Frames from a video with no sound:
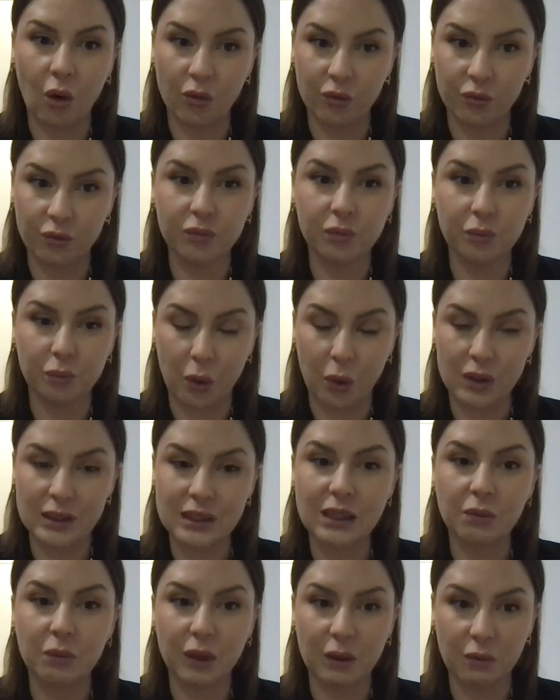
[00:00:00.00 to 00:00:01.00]
or
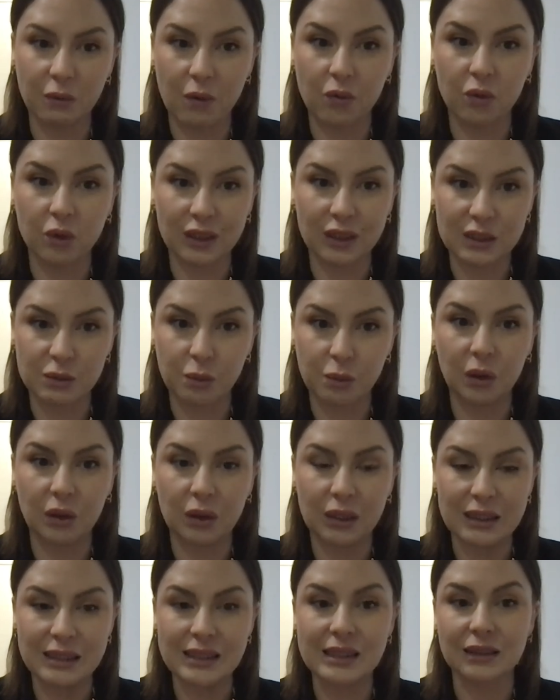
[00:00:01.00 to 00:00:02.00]
possibly we would
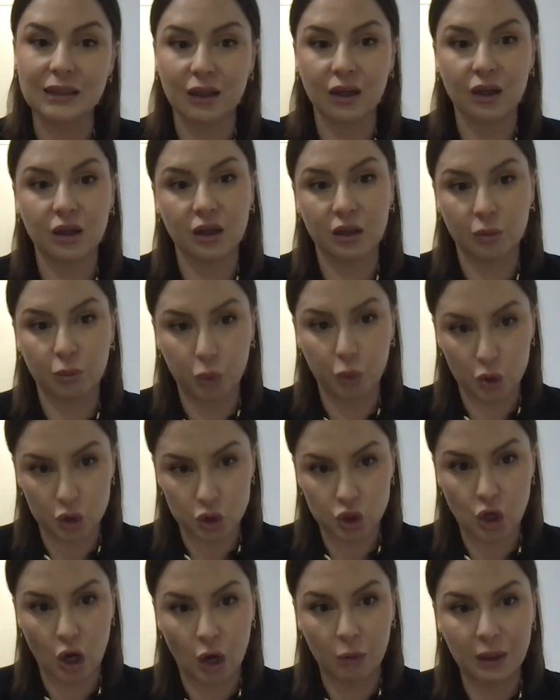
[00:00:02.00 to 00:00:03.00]
experience certain
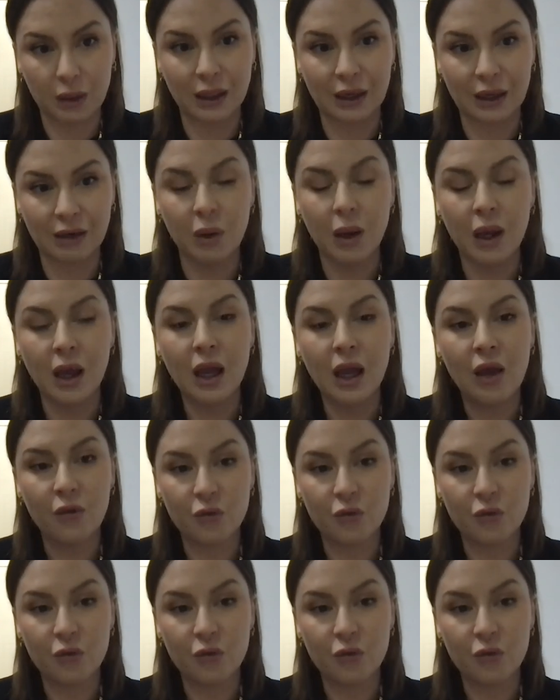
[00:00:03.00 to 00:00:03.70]
push coming in